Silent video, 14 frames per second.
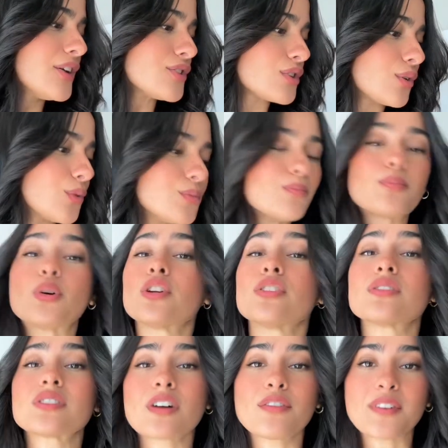So put
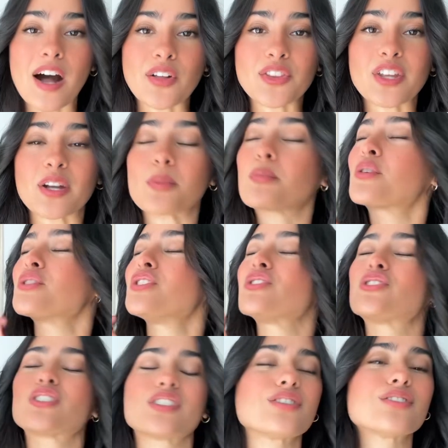yourself out there. Put your
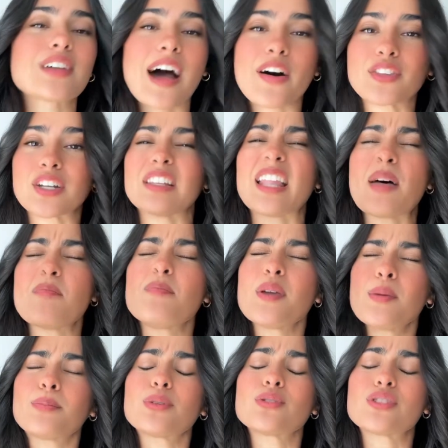skills out there. Let
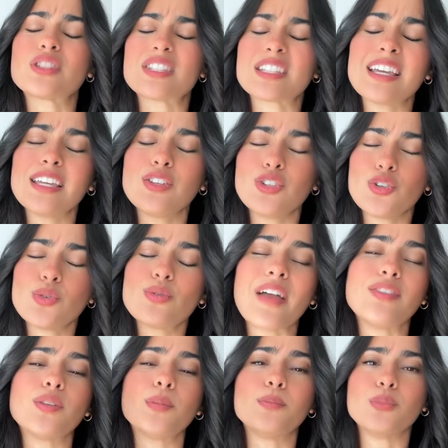people see you
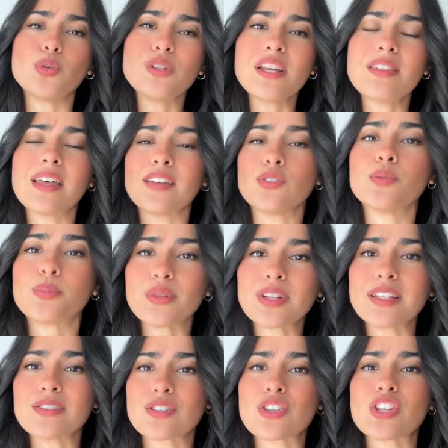and the beauty that you bring
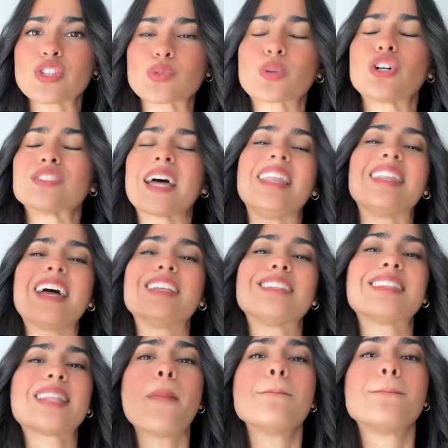into this world and let
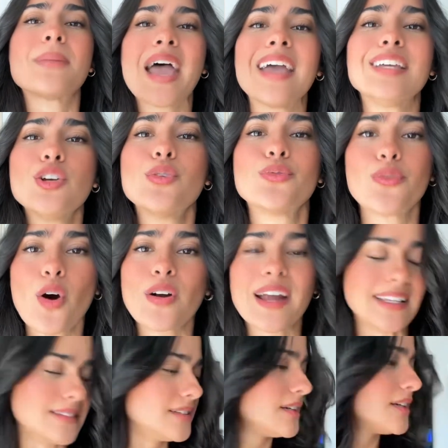them pay you for it.